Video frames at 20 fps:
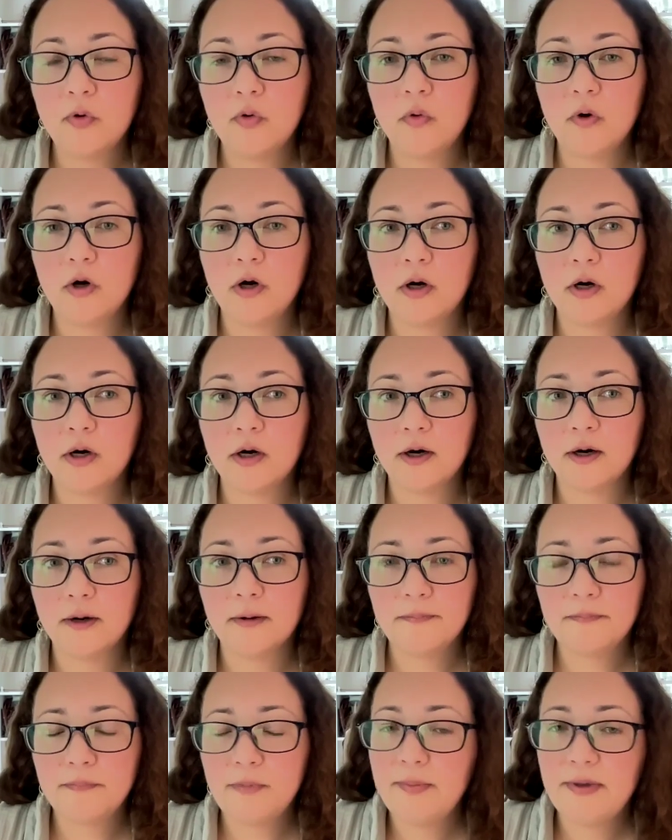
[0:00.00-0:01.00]
who
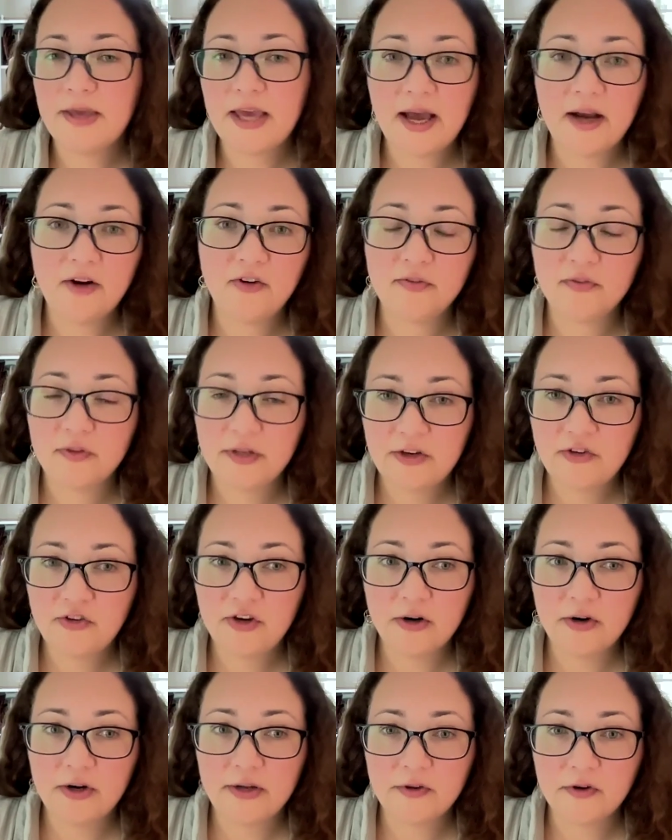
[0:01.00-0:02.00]
are maybe actively
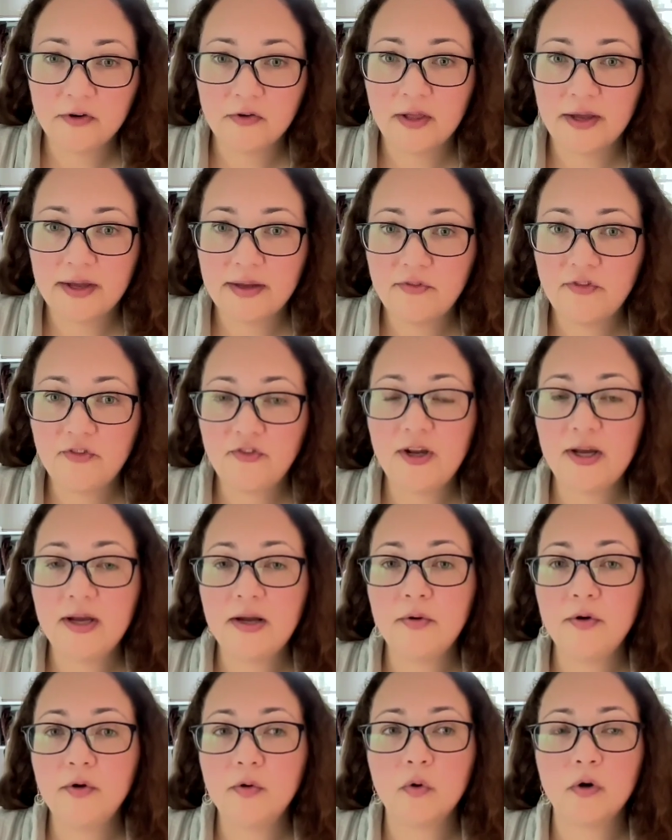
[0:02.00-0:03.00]
tearing their lives
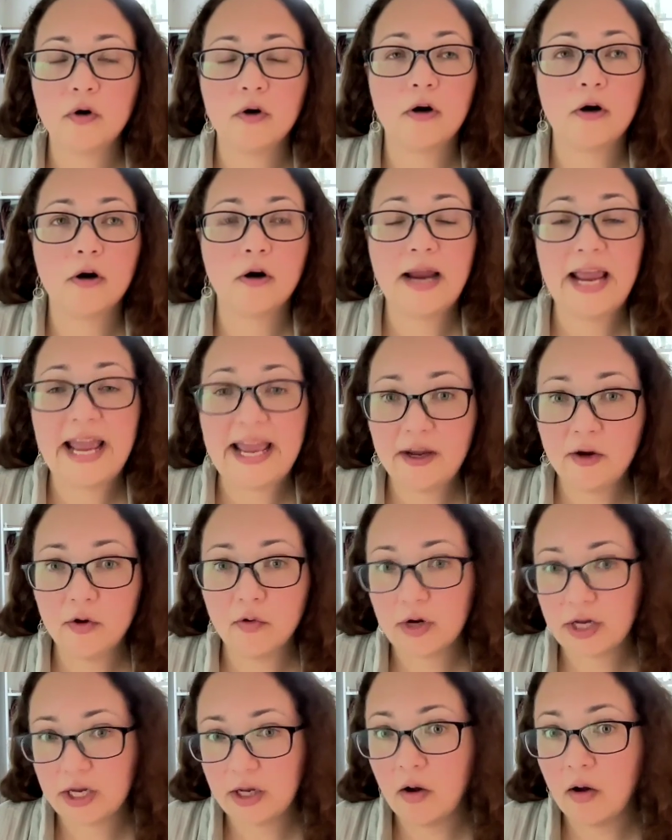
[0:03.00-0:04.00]
down or are
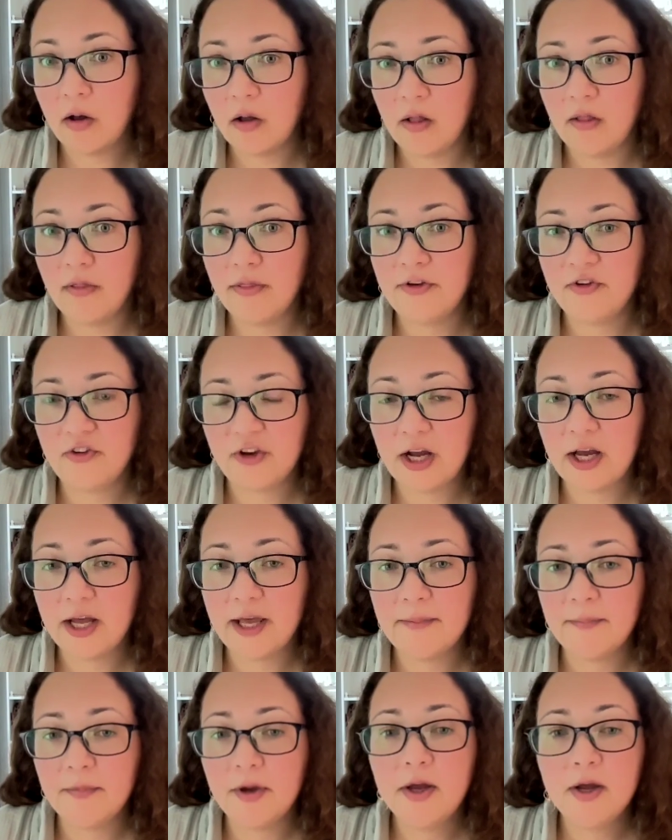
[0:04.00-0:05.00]
angry all the
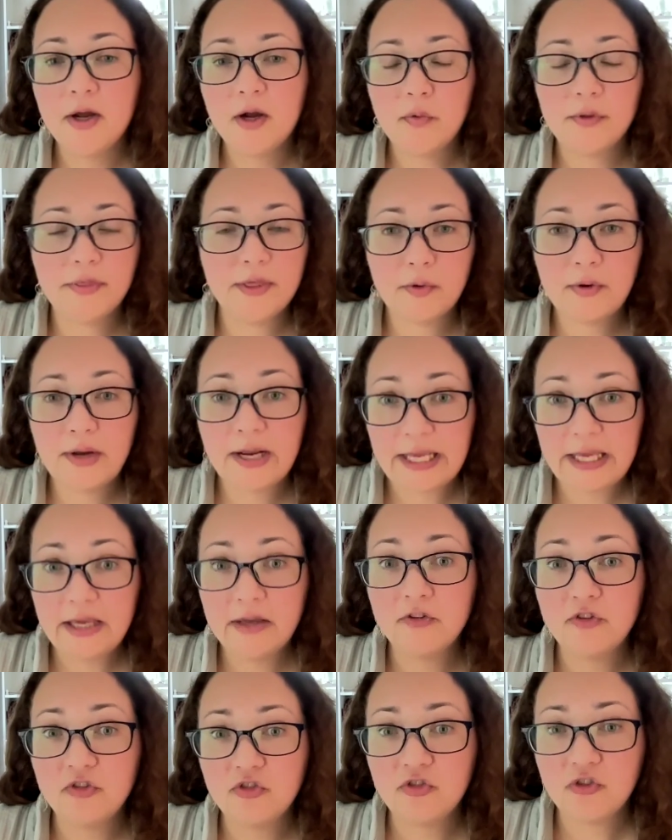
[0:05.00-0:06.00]
time without any
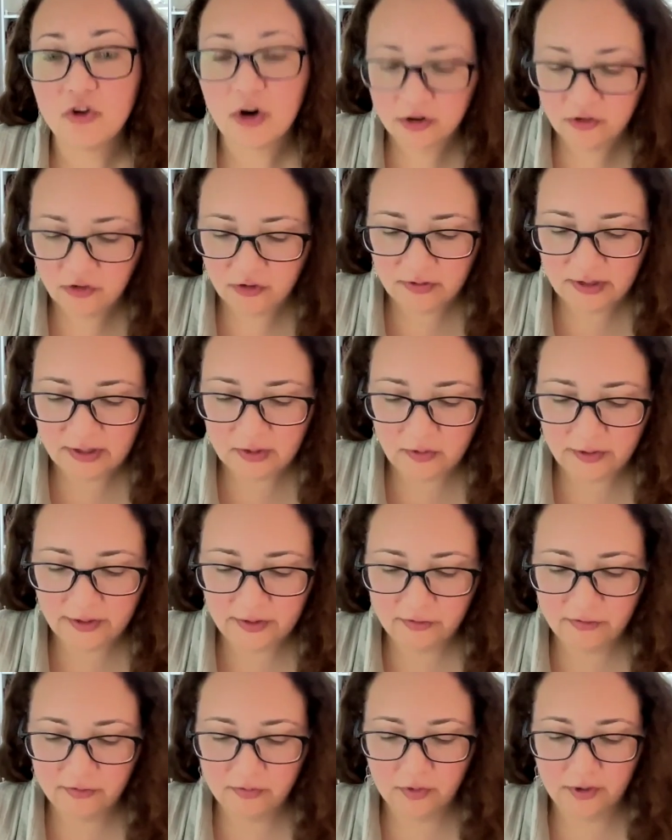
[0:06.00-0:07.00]
constructive
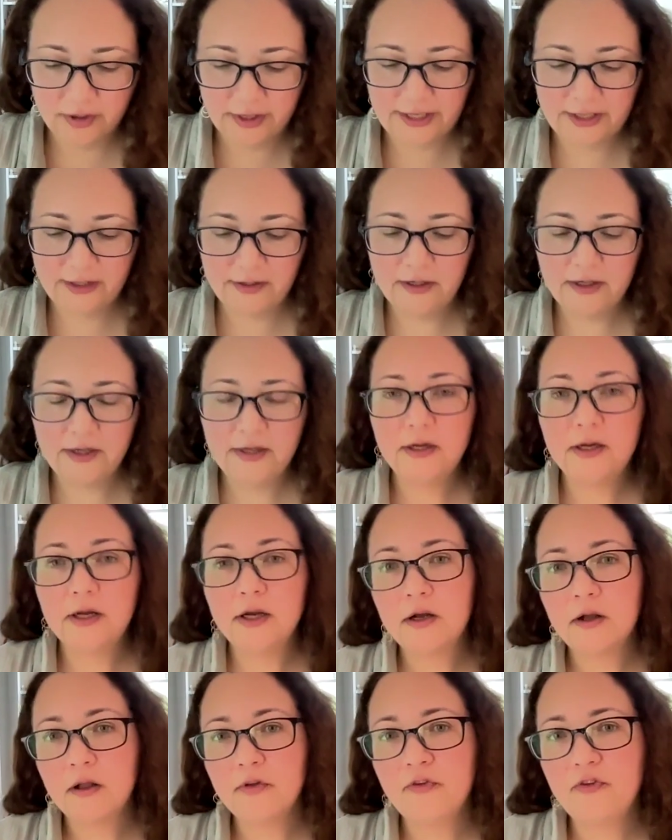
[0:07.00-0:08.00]
outlet for it.
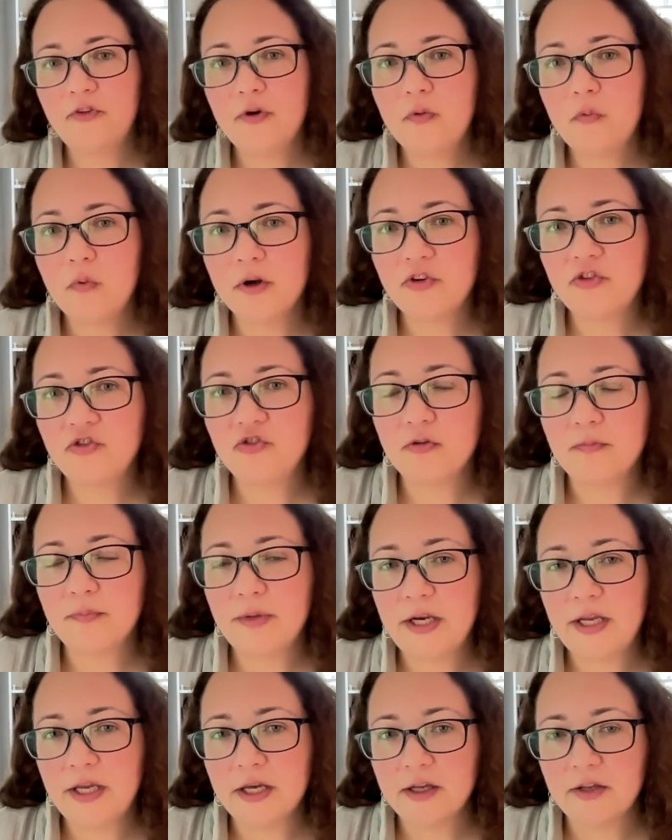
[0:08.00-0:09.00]
Also, watch your
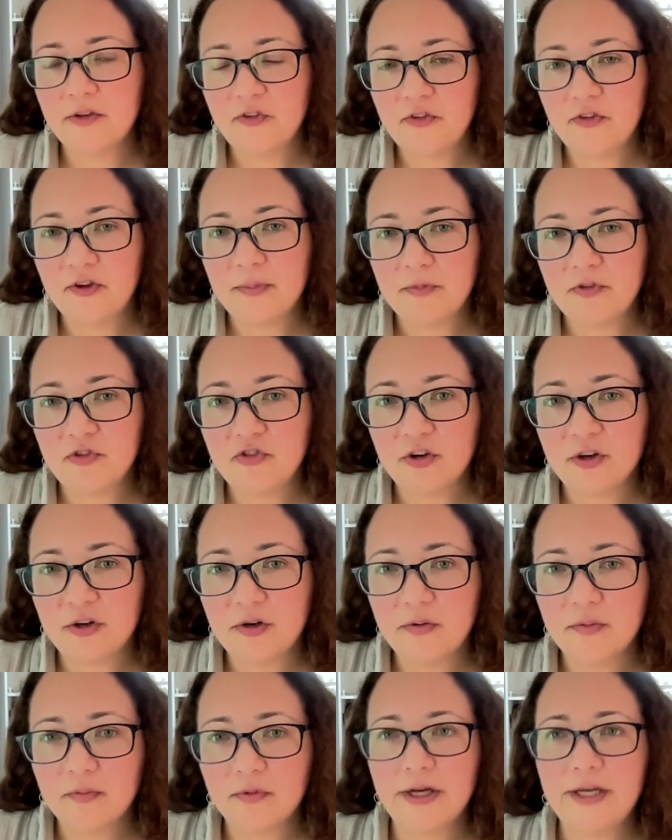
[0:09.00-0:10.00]
media
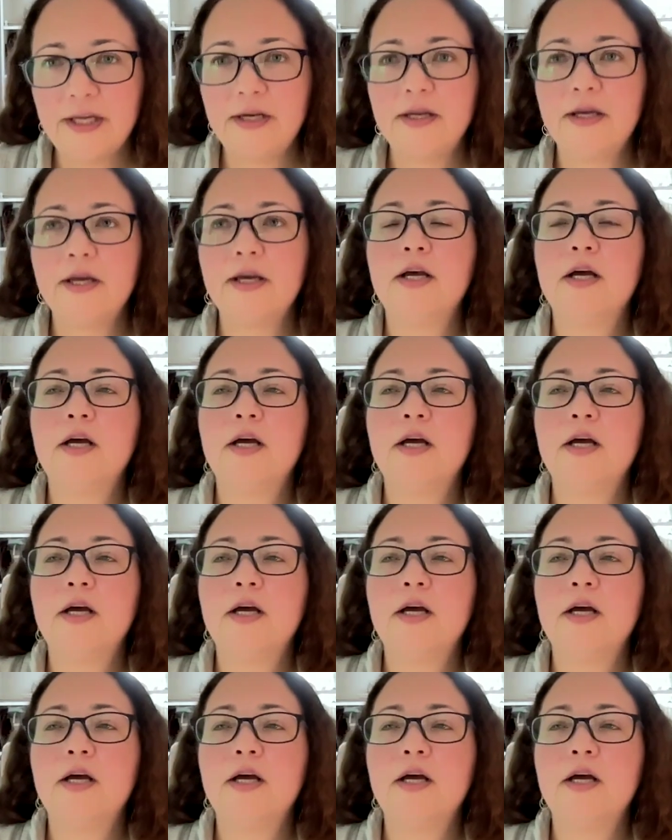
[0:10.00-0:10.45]
consumption, right?